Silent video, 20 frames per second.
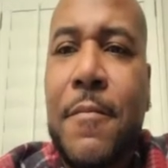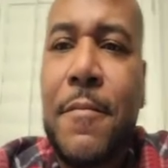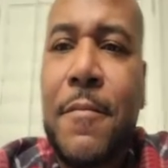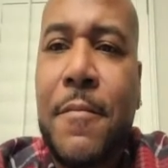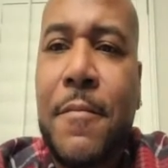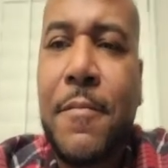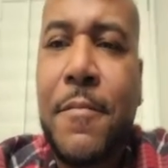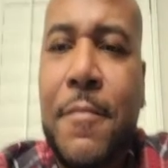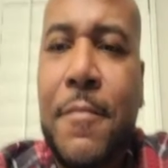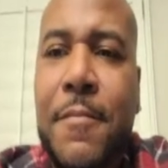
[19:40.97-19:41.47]

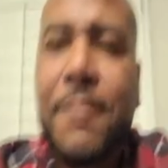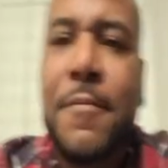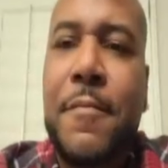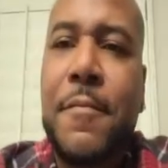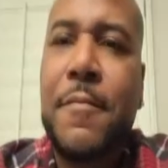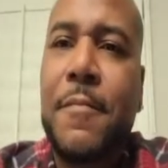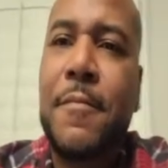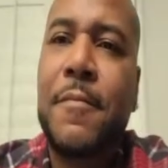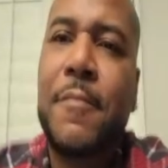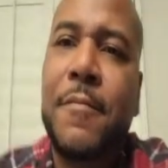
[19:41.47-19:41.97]

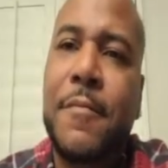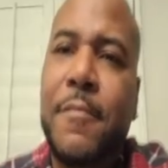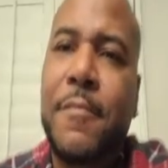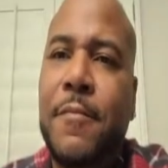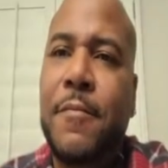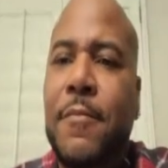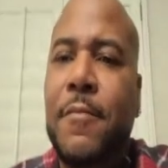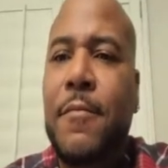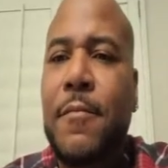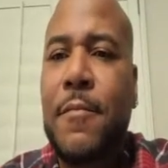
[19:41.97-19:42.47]

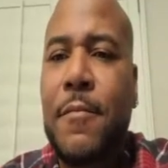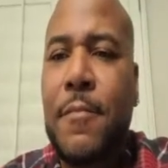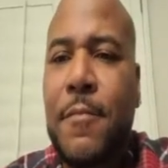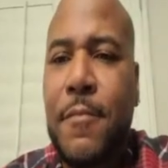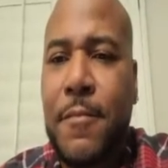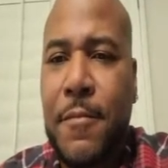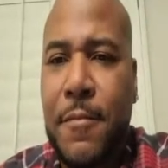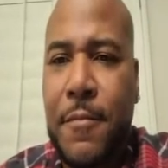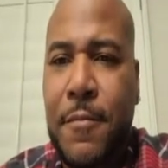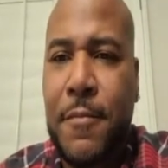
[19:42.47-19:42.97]

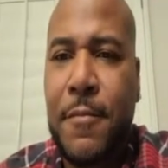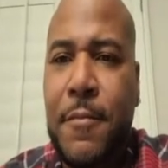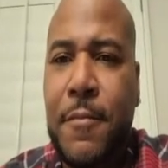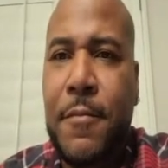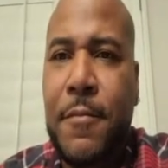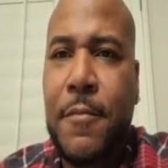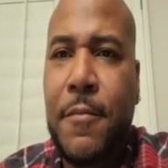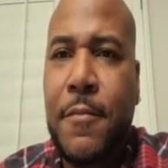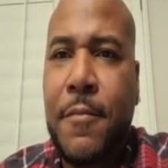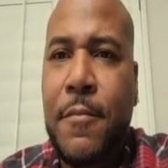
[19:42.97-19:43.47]

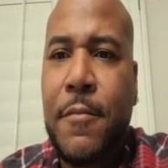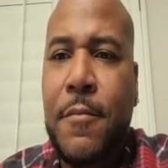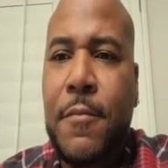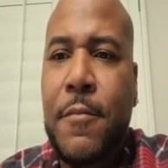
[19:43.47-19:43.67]
(not speaking)